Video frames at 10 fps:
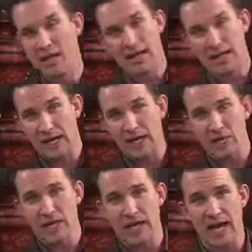He later
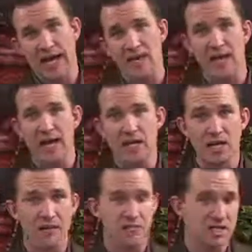recanted that and
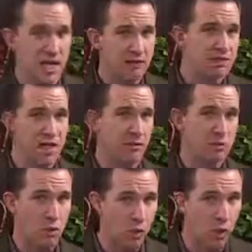even himself said it
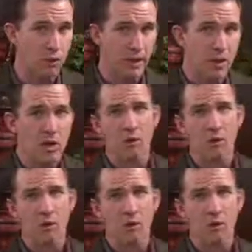was wrong and